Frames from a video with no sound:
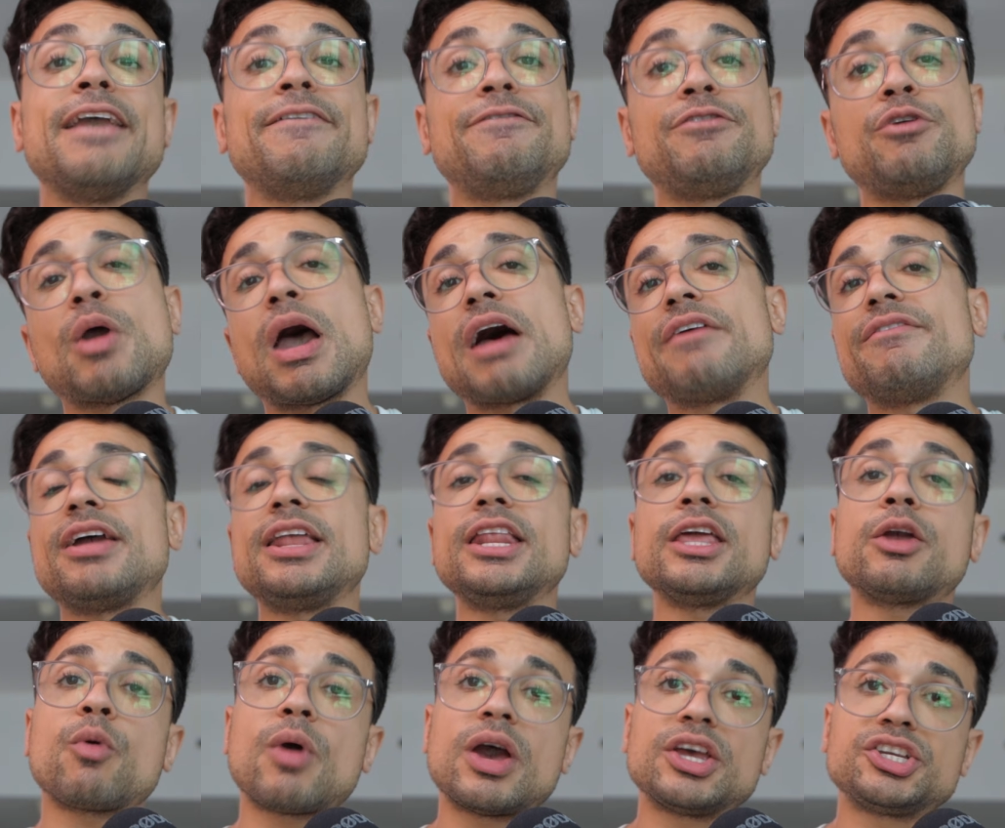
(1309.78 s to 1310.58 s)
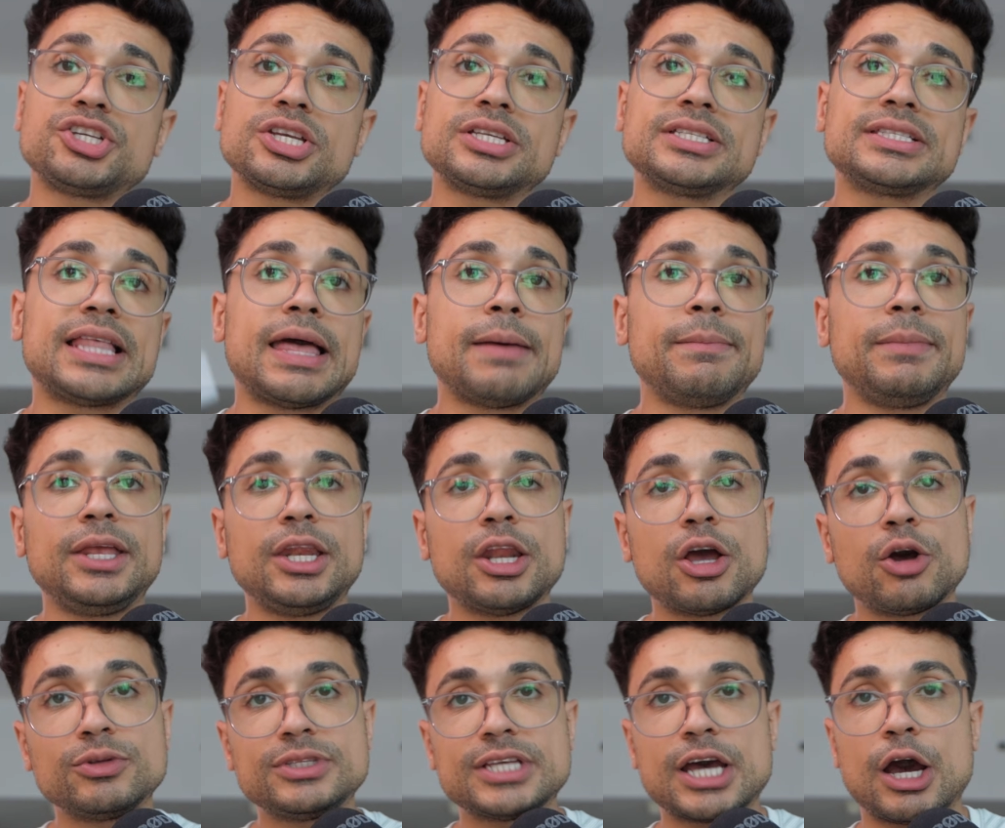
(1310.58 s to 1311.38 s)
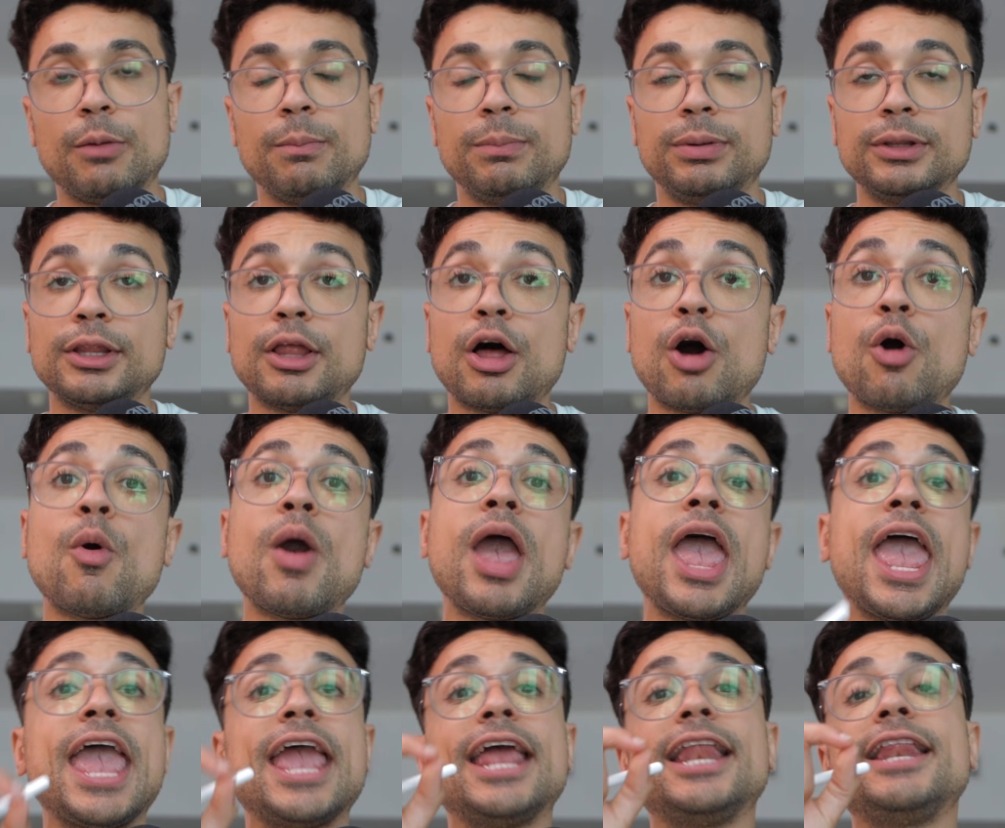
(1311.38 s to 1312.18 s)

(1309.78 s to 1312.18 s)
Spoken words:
If you have any questions, let me know down below.